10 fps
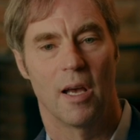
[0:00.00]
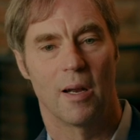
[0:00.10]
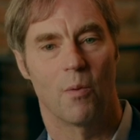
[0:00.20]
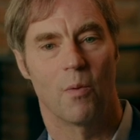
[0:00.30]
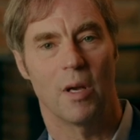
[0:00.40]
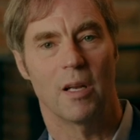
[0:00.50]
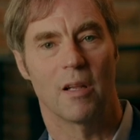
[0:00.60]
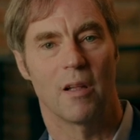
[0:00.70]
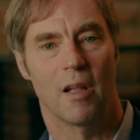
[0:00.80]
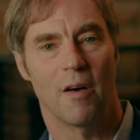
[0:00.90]
And we'd
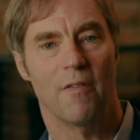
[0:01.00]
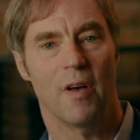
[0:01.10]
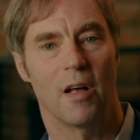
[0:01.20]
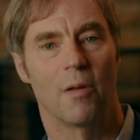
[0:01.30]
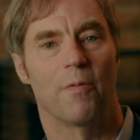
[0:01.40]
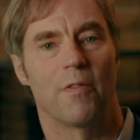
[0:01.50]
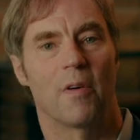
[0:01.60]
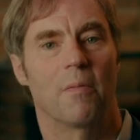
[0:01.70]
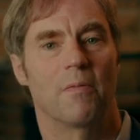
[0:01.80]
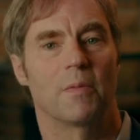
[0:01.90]
love help
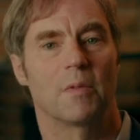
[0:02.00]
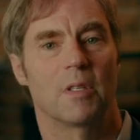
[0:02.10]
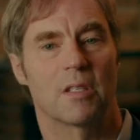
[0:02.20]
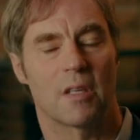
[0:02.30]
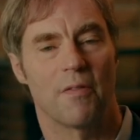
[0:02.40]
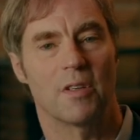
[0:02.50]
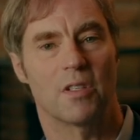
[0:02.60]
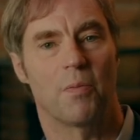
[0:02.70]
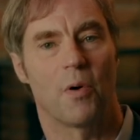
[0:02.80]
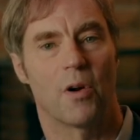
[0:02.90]
from Discovery
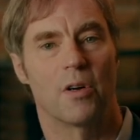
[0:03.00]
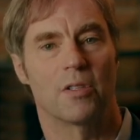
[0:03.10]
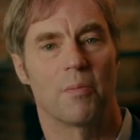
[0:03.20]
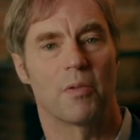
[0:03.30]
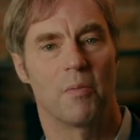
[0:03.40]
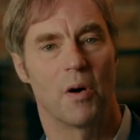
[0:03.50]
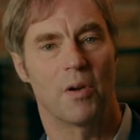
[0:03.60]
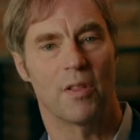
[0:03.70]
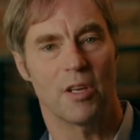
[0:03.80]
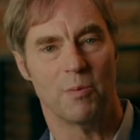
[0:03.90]
supporters in
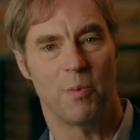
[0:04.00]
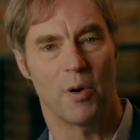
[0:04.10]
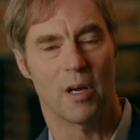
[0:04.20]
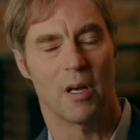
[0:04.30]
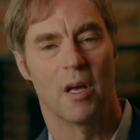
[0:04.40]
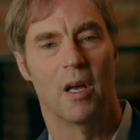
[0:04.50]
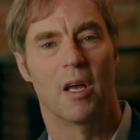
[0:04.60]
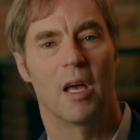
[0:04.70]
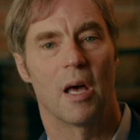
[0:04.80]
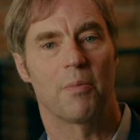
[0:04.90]
promoting this book
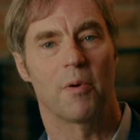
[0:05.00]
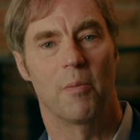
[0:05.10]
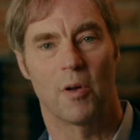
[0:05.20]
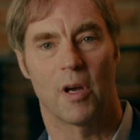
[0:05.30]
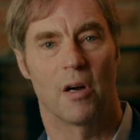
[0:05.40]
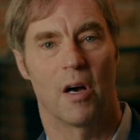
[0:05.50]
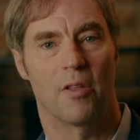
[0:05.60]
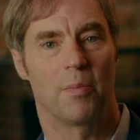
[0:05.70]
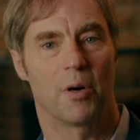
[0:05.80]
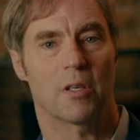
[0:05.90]
and promoting our
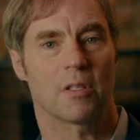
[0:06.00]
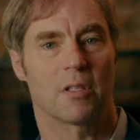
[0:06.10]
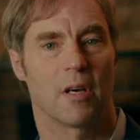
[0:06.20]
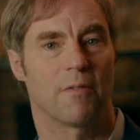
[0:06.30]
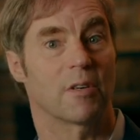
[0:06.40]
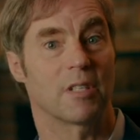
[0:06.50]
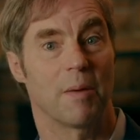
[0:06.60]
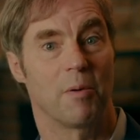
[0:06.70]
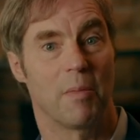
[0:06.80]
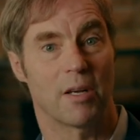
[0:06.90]
other books, uh, for
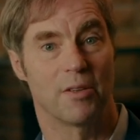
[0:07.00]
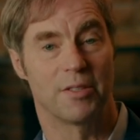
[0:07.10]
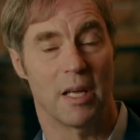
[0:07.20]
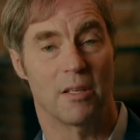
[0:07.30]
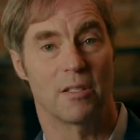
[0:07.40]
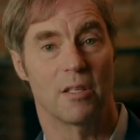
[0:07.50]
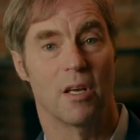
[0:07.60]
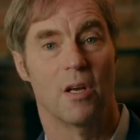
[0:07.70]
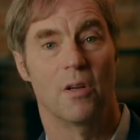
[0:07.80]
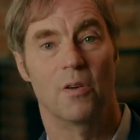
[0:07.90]
example, Michael Denton's
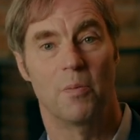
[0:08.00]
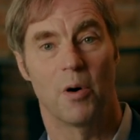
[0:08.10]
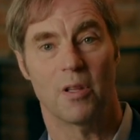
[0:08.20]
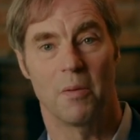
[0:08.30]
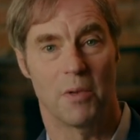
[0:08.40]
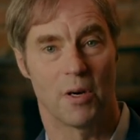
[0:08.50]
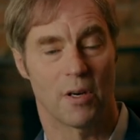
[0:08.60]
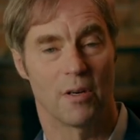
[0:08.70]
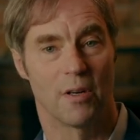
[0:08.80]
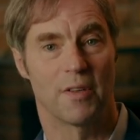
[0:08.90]
new book, The
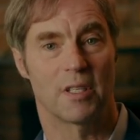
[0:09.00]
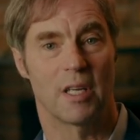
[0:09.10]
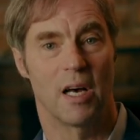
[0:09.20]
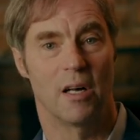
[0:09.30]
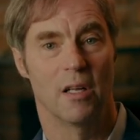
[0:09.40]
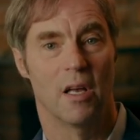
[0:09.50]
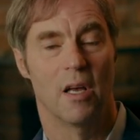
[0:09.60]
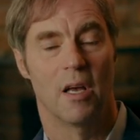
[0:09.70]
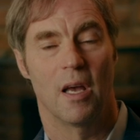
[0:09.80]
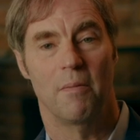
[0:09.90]
Miracle of the Cell,
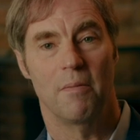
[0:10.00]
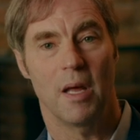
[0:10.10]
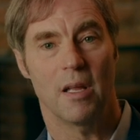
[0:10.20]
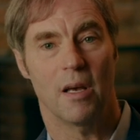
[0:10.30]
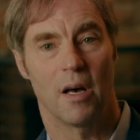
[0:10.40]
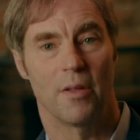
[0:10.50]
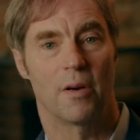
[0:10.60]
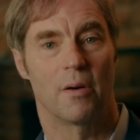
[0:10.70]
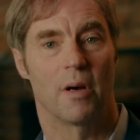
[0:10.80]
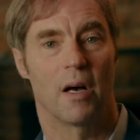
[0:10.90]
and many
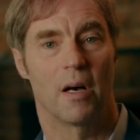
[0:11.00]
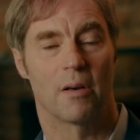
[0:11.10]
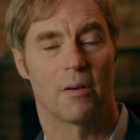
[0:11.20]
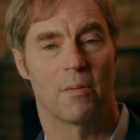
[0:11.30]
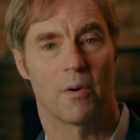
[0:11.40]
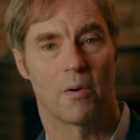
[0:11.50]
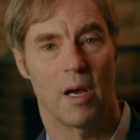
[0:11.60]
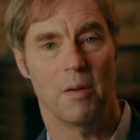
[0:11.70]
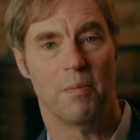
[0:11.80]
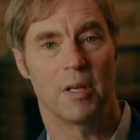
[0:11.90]
other uh,
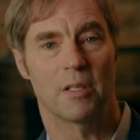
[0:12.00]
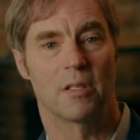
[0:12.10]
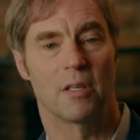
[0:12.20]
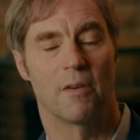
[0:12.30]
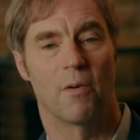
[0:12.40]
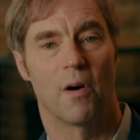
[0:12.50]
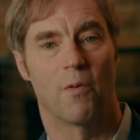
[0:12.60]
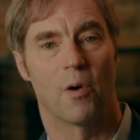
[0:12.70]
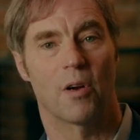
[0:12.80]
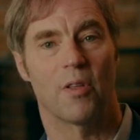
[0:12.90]
great pieces of,
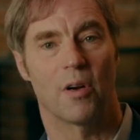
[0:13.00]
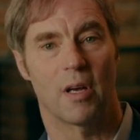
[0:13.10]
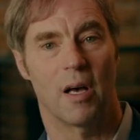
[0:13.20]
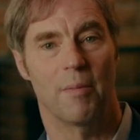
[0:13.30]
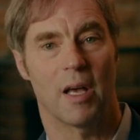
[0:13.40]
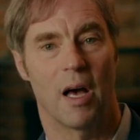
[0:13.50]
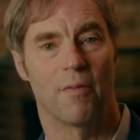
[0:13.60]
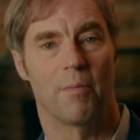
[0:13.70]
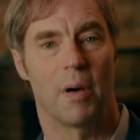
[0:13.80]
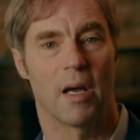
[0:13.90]
of, work that are coming
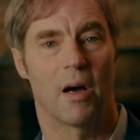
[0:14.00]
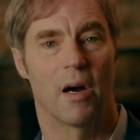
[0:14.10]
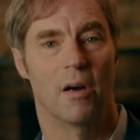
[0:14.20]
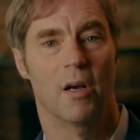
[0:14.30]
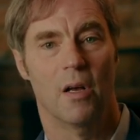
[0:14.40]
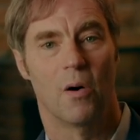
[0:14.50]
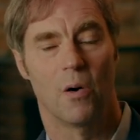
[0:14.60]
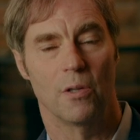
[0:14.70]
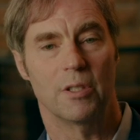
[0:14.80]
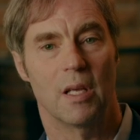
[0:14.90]
out by our
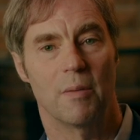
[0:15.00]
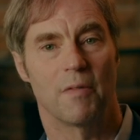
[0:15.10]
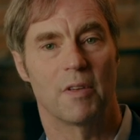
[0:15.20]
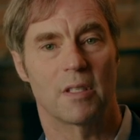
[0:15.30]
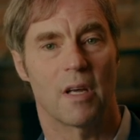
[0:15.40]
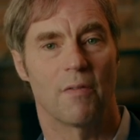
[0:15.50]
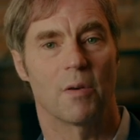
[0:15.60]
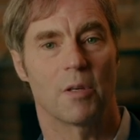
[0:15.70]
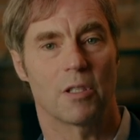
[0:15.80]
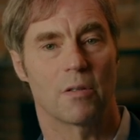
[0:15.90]
whole team of
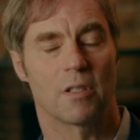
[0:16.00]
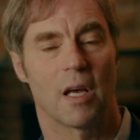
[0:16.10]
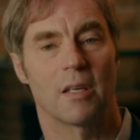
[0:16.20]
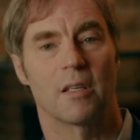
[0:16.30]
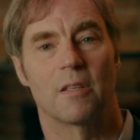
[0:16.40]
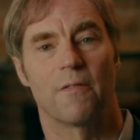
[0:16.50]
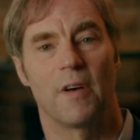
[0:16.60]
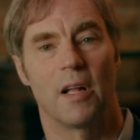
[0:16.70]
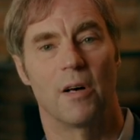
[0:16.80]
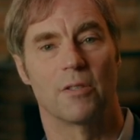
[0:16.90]
discovery research scientists and
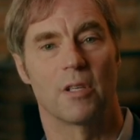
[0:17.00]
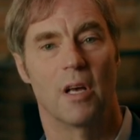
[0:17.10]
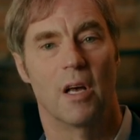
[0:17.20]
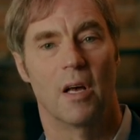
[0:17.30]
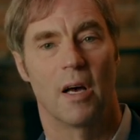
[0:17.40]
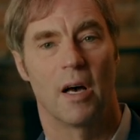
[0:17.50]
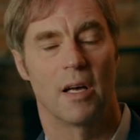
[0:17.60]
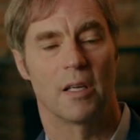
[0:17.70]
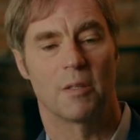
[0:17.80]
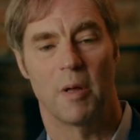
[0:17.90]
fellows.
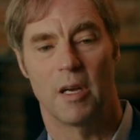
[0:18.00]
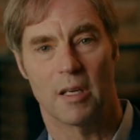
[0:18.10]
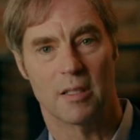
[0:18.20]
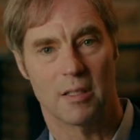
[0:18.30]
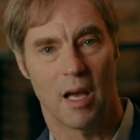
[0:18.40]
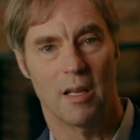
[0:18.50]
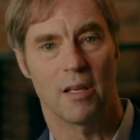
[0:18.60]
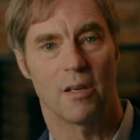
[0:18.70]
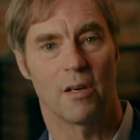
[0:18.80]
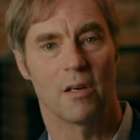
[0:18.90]
Uh, it's been an
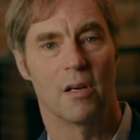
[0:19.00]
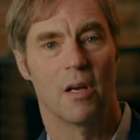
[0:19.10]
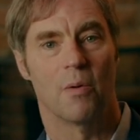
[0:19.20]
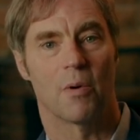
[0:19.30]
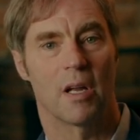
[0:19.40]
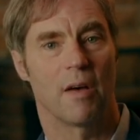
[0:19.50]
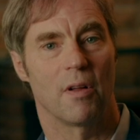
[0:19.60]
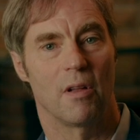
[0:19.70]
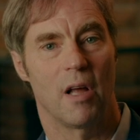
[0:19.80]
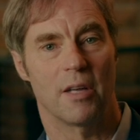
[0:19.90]
exciting year. We're going to have
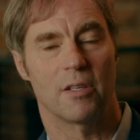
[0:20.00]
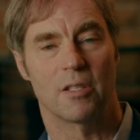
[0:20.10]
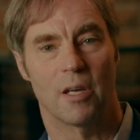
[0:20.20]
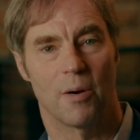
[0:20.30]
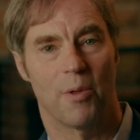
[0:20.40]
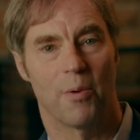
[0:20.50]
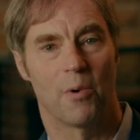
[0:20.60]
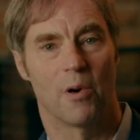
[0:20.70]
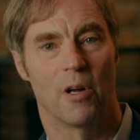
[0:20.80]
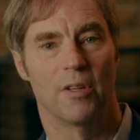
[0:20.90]
a lot to share with the
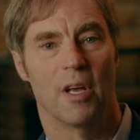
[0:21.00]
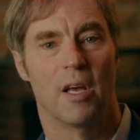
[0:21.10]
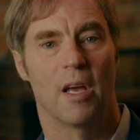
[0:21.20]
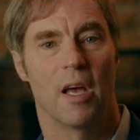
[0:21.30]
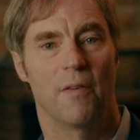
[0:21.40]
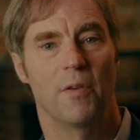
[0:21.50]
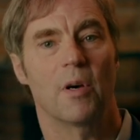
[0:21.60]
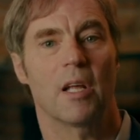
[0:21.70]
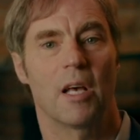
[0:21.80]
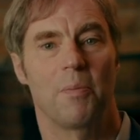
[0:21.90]
world. And if you
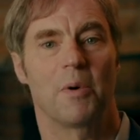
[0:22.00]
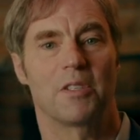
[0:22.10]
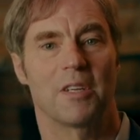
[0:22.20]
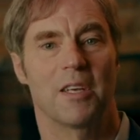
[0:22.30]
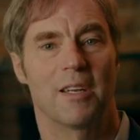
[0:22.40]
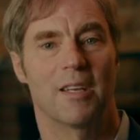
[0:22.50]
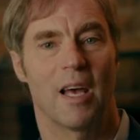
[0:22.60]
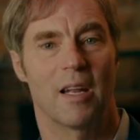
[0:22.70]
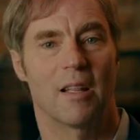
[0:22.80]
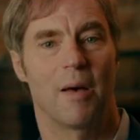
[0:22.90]
could help us in
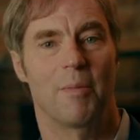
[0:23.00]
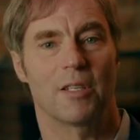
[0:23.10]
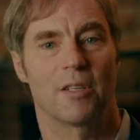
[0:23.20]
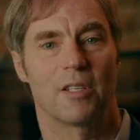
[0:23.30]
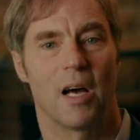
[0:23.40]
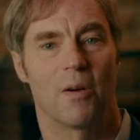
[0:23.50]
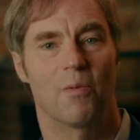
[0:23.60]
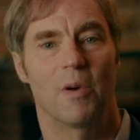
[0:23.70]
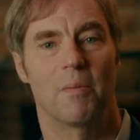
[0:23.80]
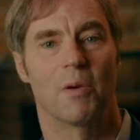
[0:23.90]
getting that message out,
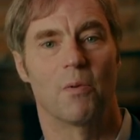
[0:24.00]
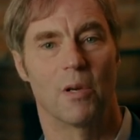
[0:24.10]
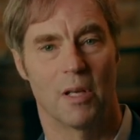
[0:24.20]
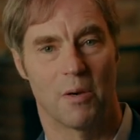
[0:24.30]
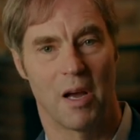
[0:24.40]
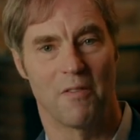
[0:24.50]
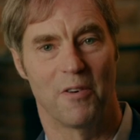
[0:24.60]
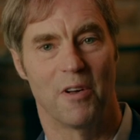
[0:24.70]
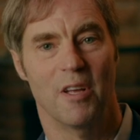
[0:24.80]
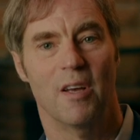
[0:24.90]
we'd be really
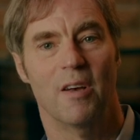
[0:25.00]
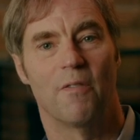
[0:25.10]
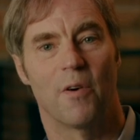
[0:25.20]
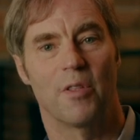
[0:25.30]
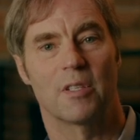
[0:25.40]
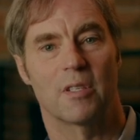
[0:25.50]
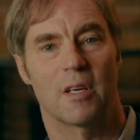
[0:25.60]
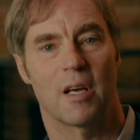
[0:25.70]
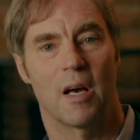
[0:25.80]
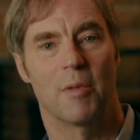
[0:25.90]
grateful for this
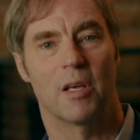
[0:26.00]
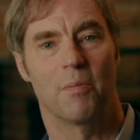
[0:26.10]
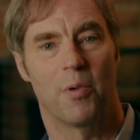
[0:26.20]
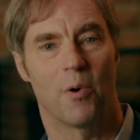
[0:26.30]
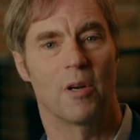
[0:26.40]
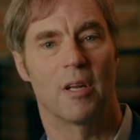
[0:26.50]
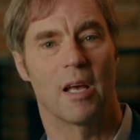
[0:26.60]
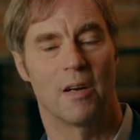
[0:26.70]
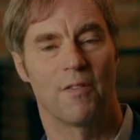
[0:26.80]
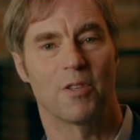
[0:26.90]
coming important
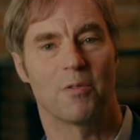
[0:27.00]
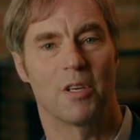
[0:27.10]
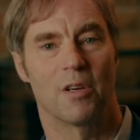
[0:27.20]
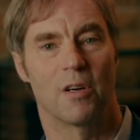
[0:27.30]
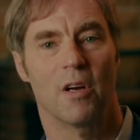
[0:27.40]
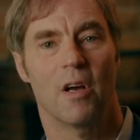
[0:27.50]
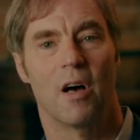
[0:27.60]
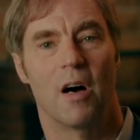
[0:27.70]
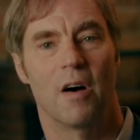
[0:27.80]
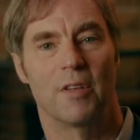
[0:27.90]
anniversary year
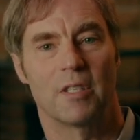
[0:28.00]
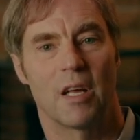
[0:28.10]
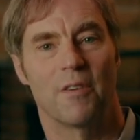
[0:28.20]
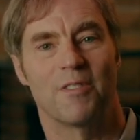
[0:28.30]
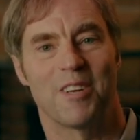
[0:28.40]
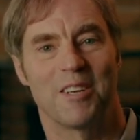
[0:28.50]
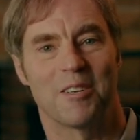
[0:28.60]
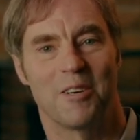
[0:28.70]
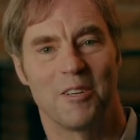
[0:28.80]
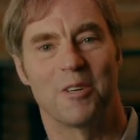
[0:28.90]
of the Center for Science
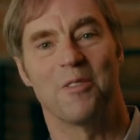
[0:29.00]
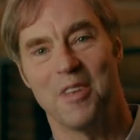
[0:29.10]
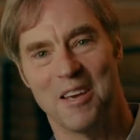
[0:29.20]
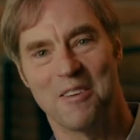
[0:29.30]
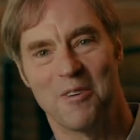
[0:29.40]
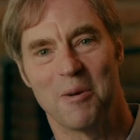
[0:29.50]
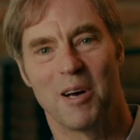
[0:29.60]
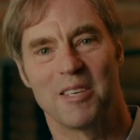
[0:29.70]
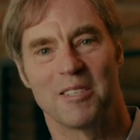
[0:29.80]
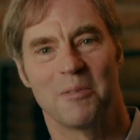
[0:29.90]
and Culture. Thank you very
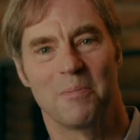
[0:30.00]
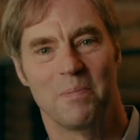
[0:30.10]
much.